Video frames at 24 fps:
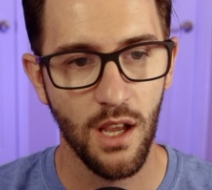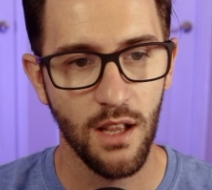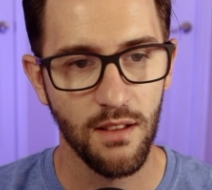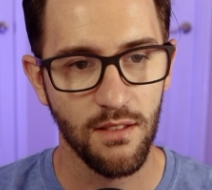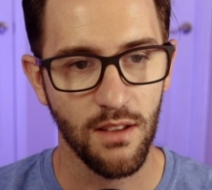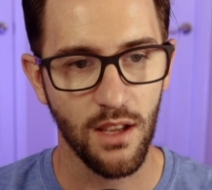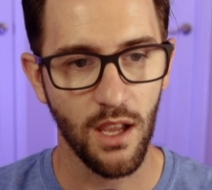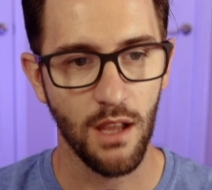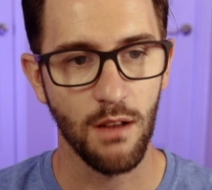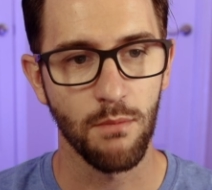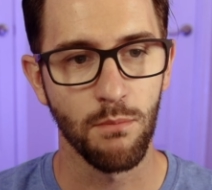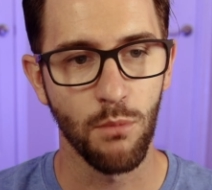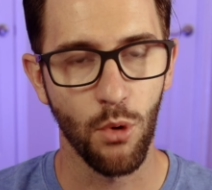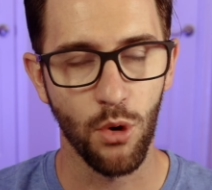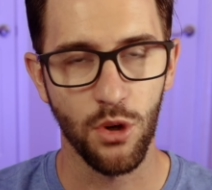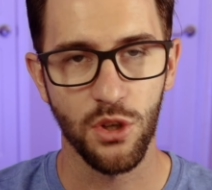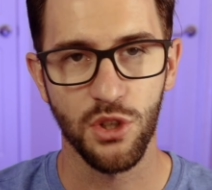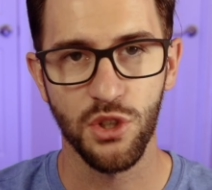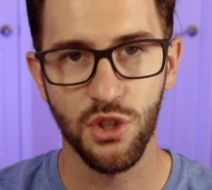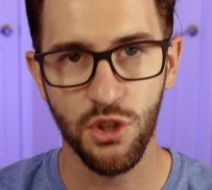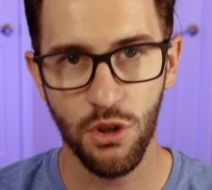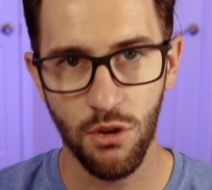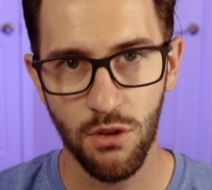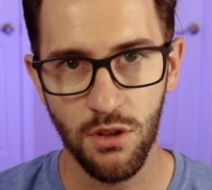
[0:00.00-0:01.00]
To get more
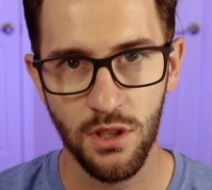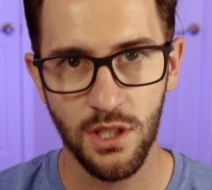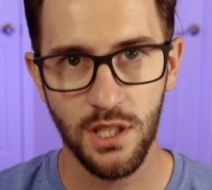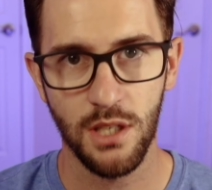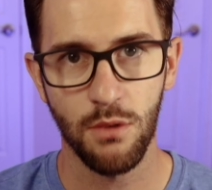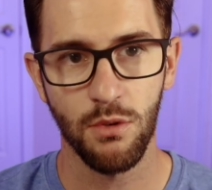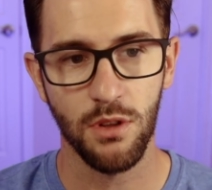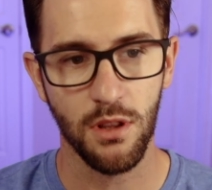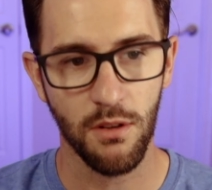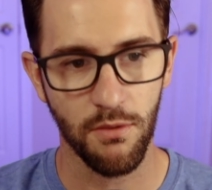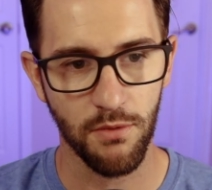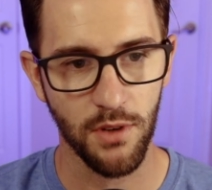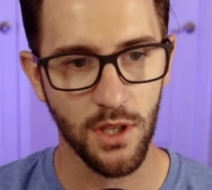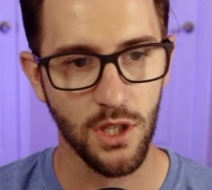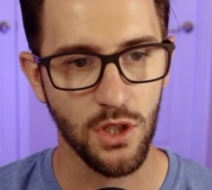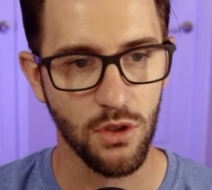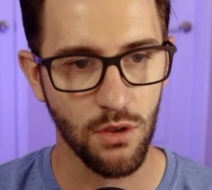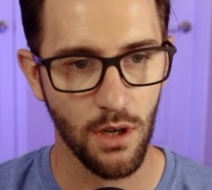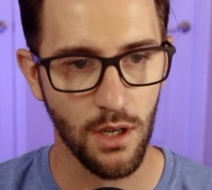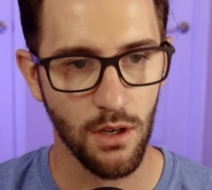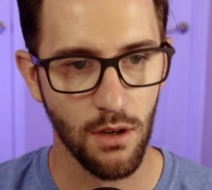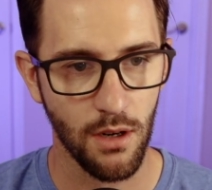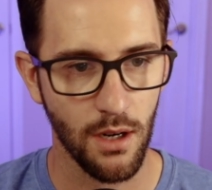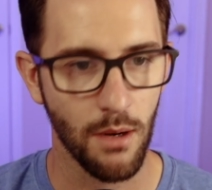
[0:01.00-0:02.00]
certainty with the fixed
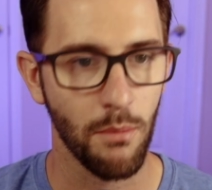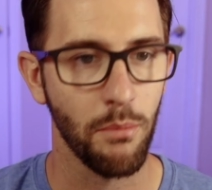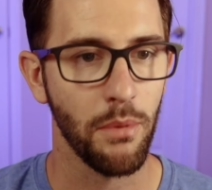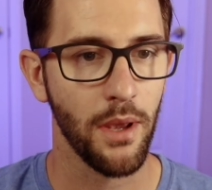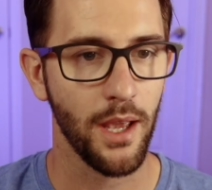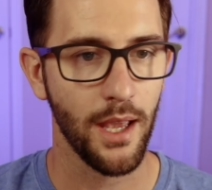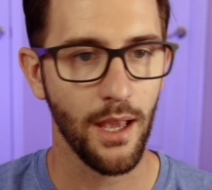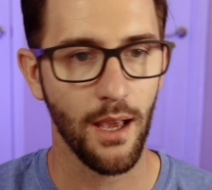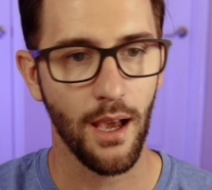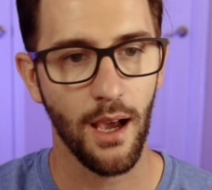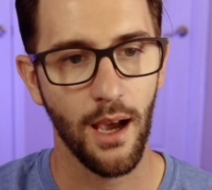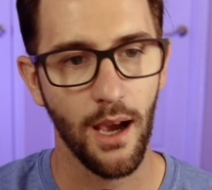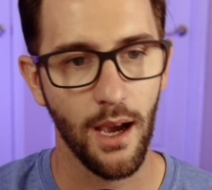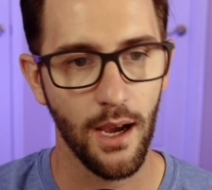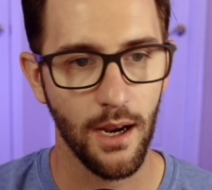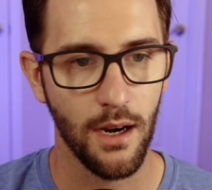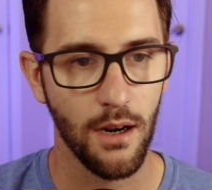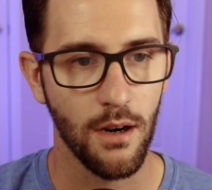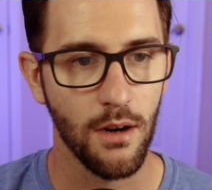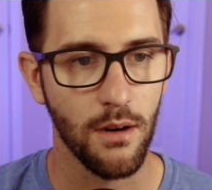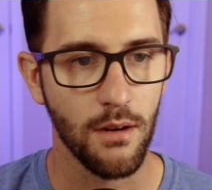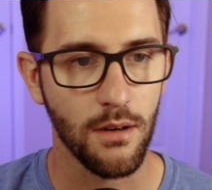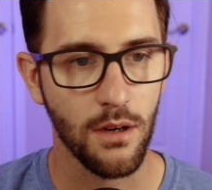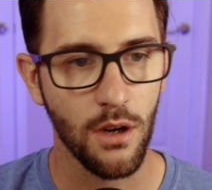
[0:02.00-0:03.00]
rate, you're going to pay a
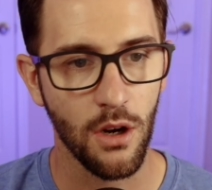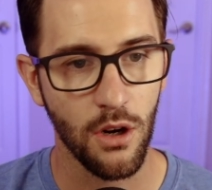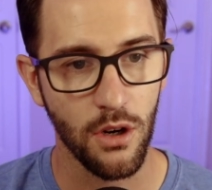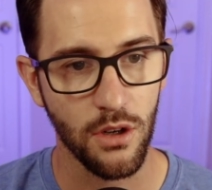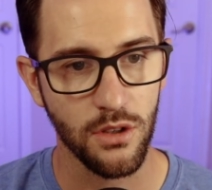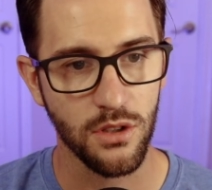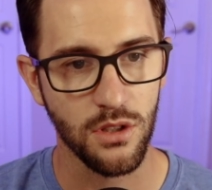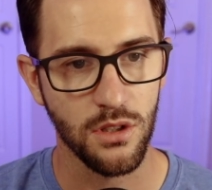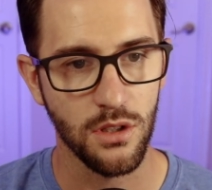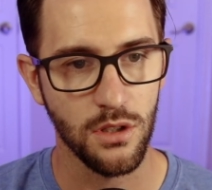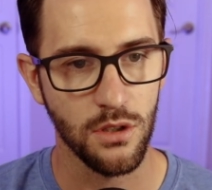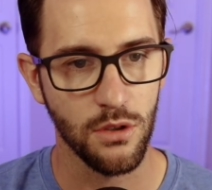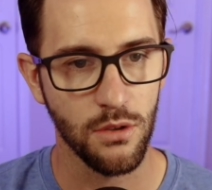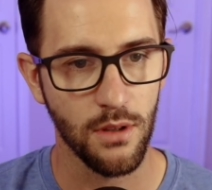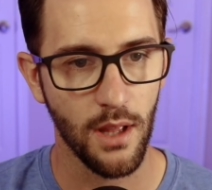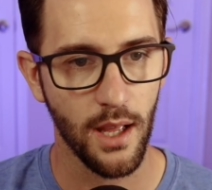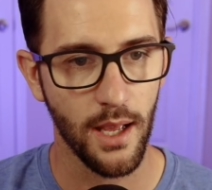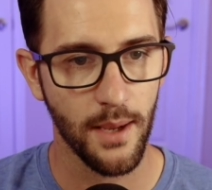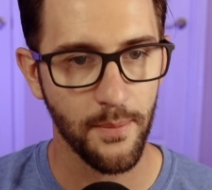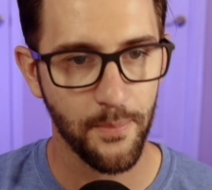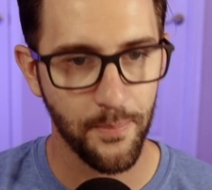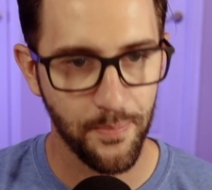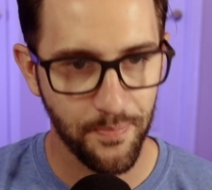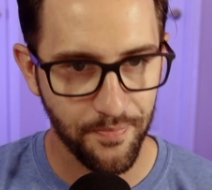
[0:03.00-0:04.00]
higher cost to do
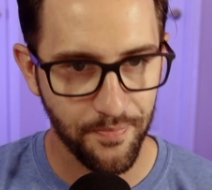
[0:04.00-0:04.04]
that,